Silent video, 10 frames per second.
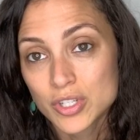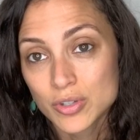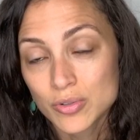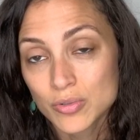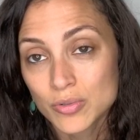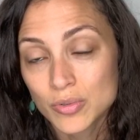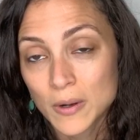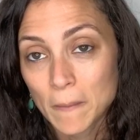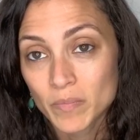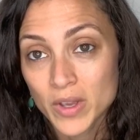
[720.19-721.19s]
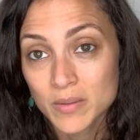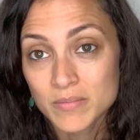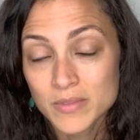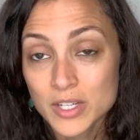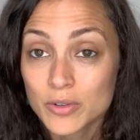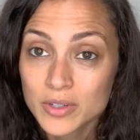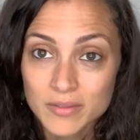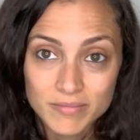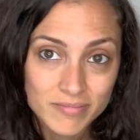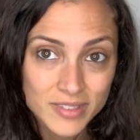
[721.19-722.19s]
to
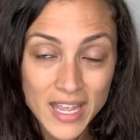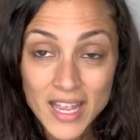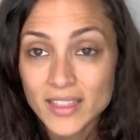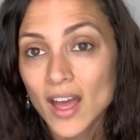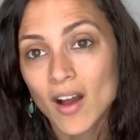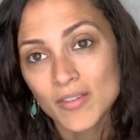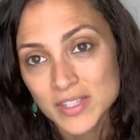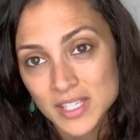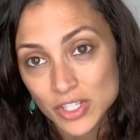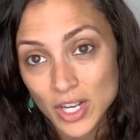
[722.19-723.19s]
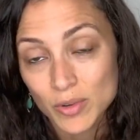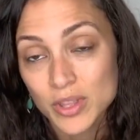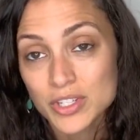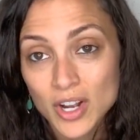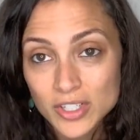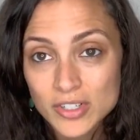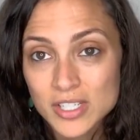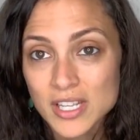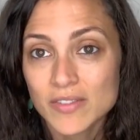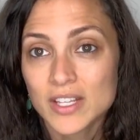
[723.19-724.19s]
take that. Obviously check with a doctor,
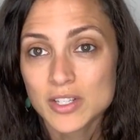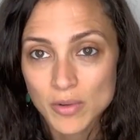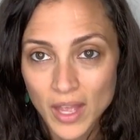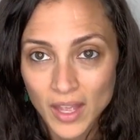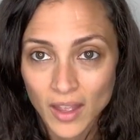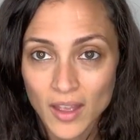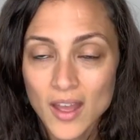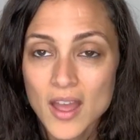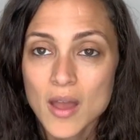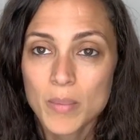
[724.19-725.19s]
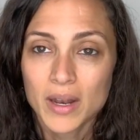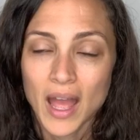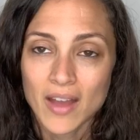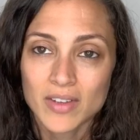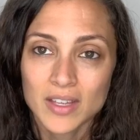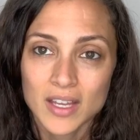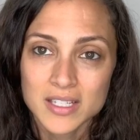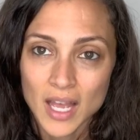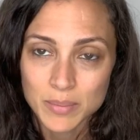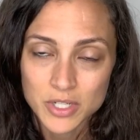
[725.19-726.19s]
see if that's okay, but having
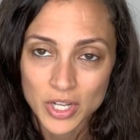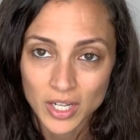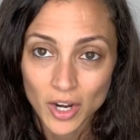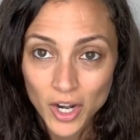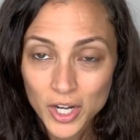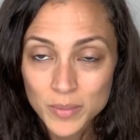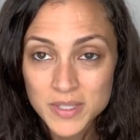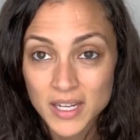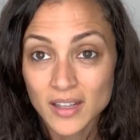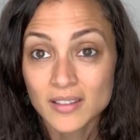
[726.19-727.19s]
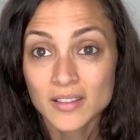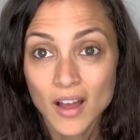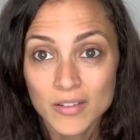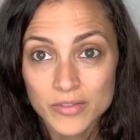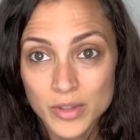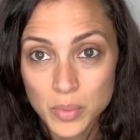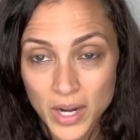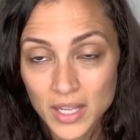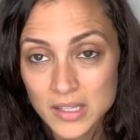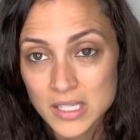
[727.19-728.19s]
adaptogenic herbs, and I love the
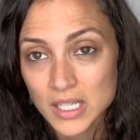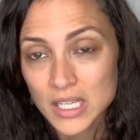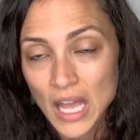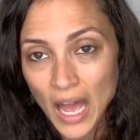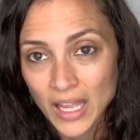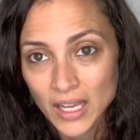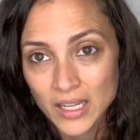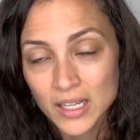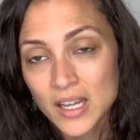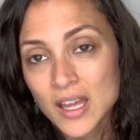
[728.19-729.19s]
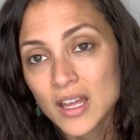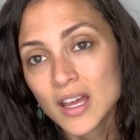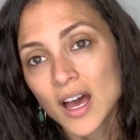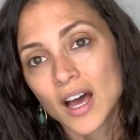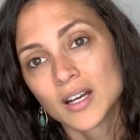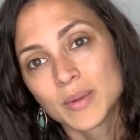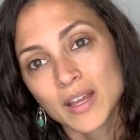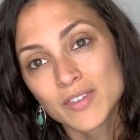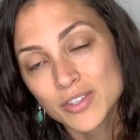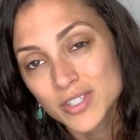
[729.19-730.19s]
brand Gaia.
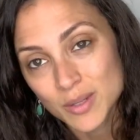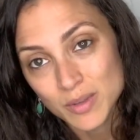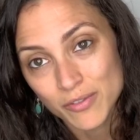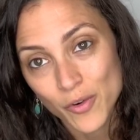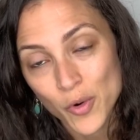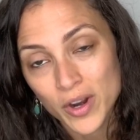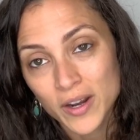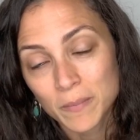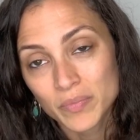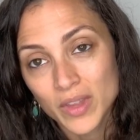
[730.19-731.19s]
I've used it before.